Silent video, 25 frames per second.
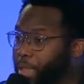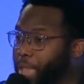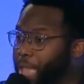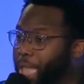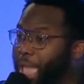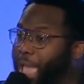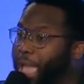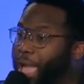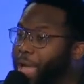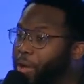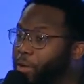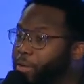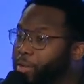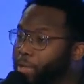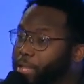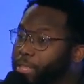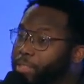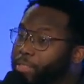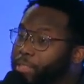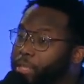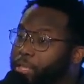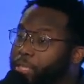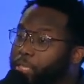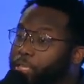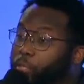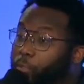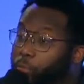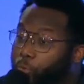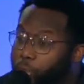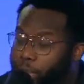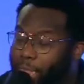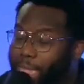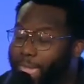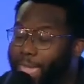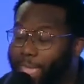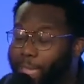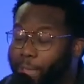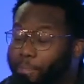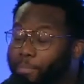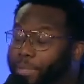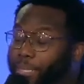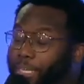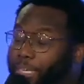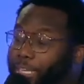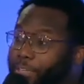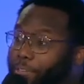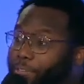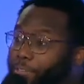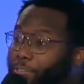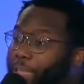out in the UK, I
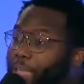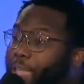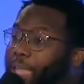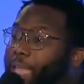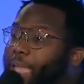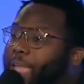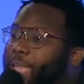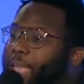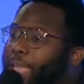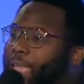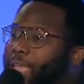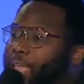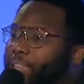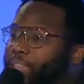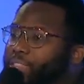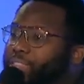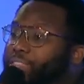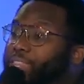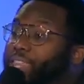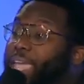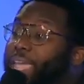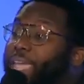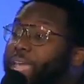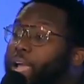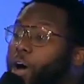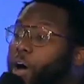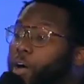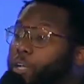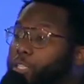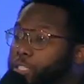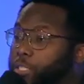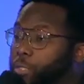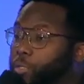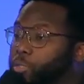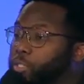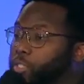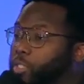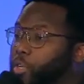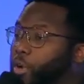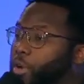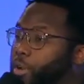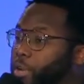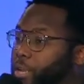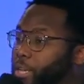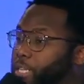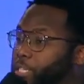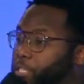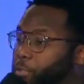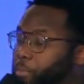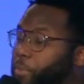believe, and they also started
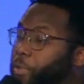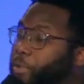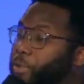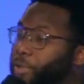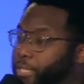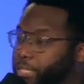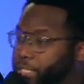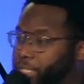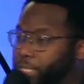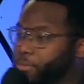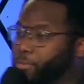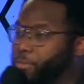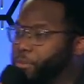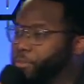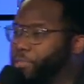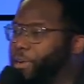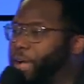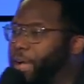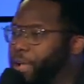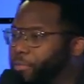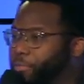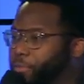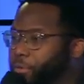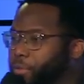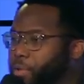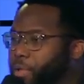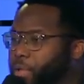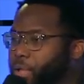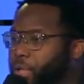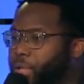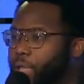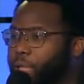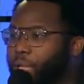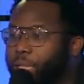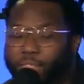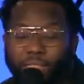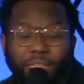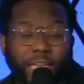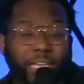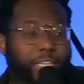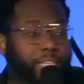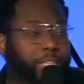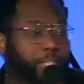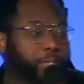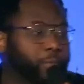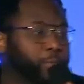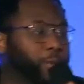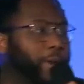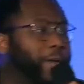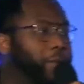experiencing revival and they
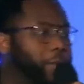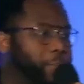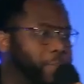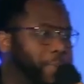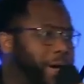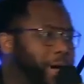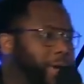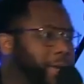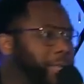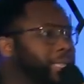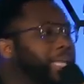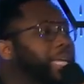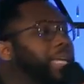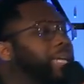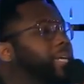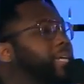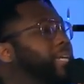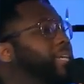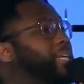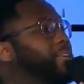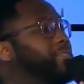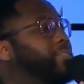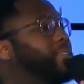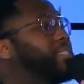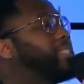just read about it. They couldn't even